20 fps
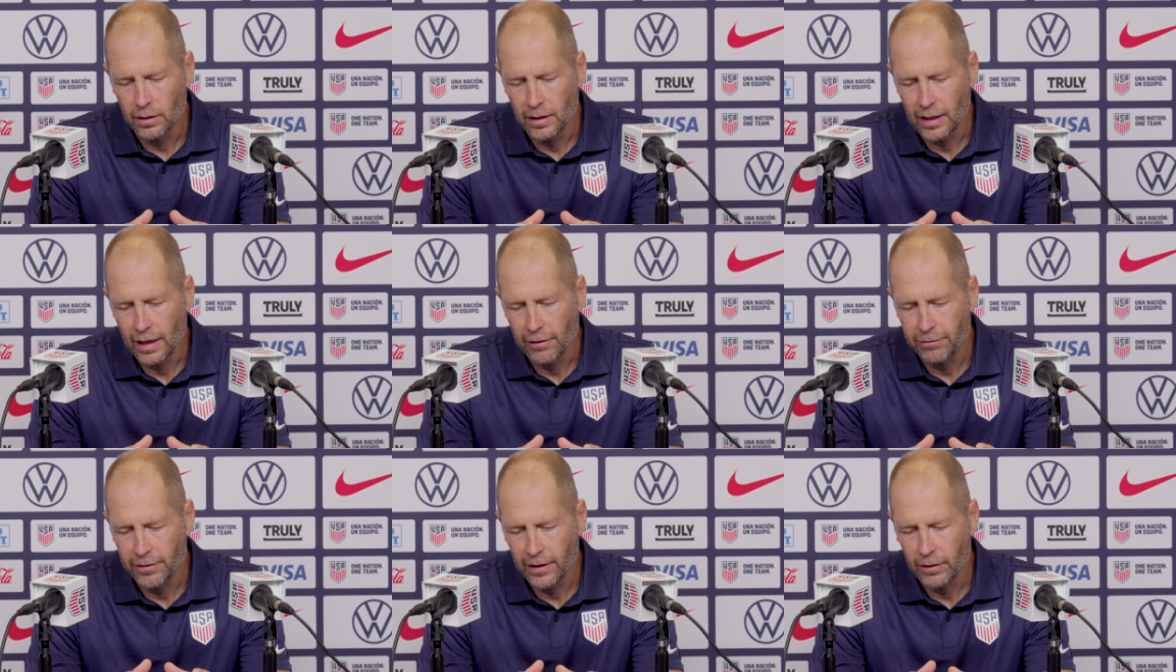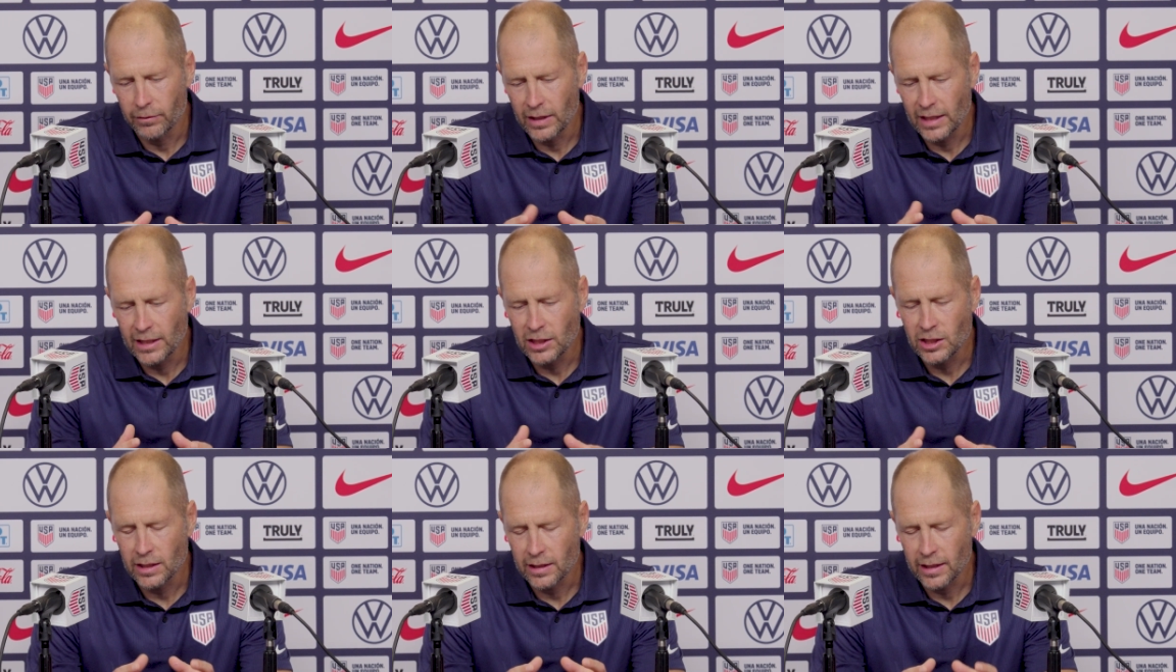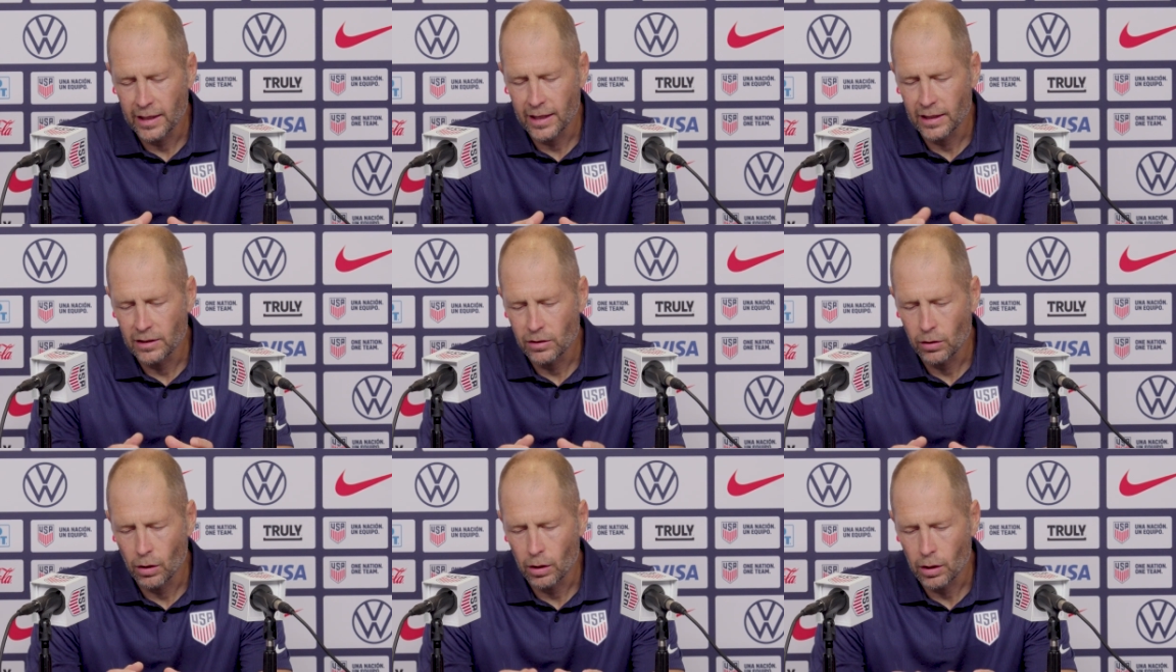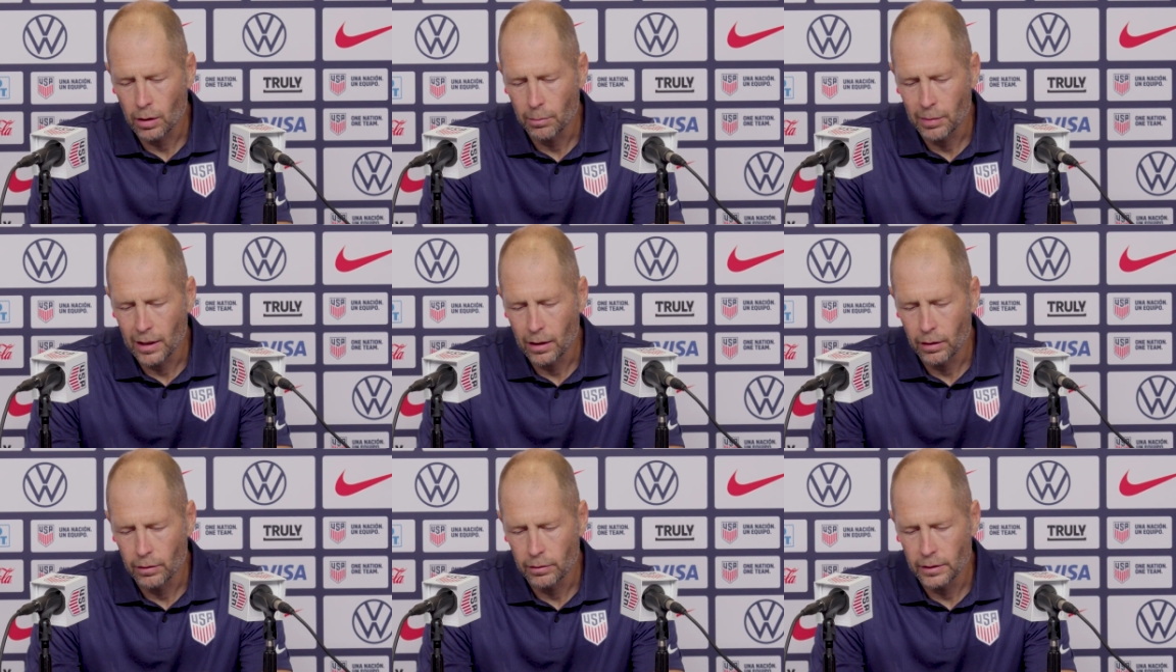that foundation that I talk
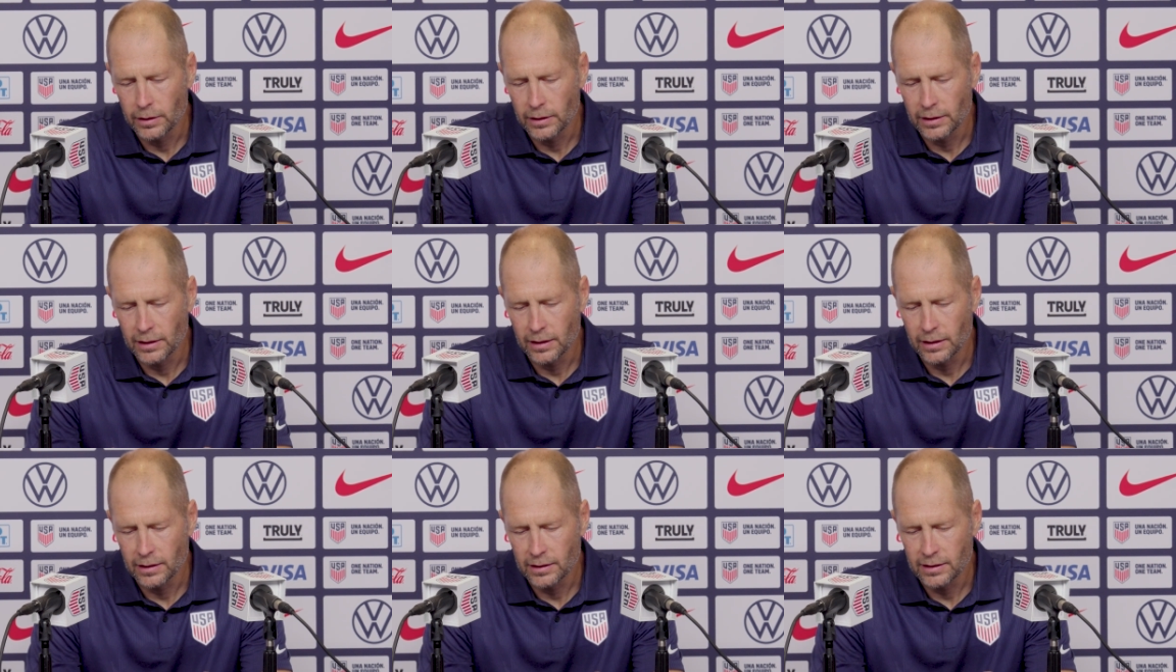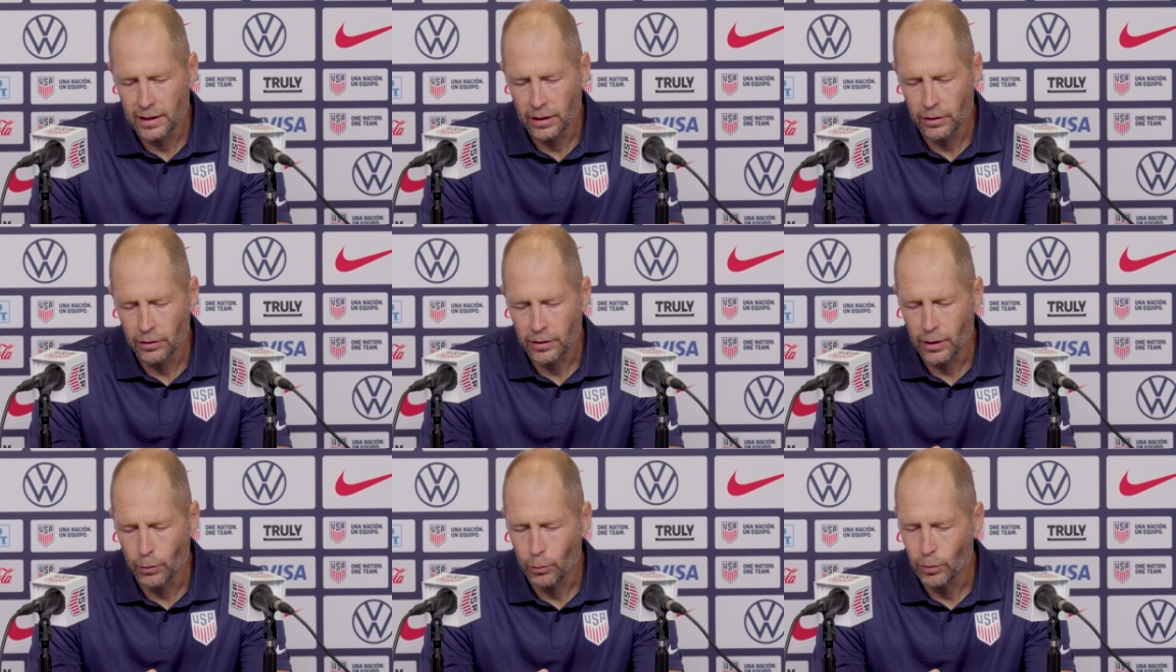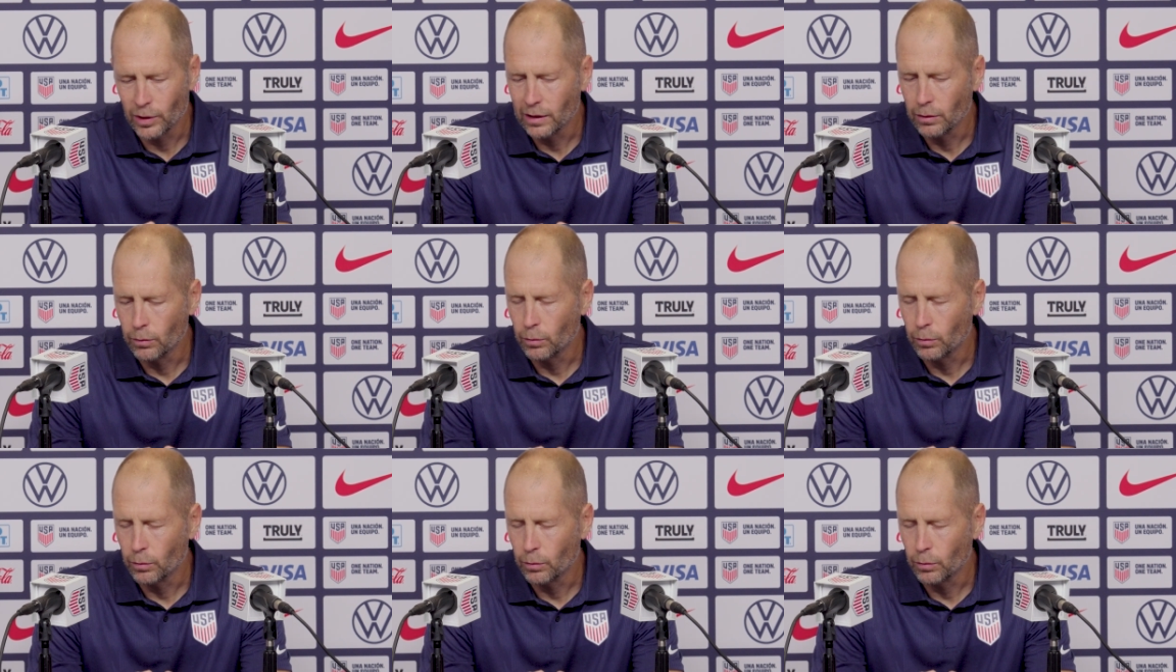about is, is, saying, okay, we,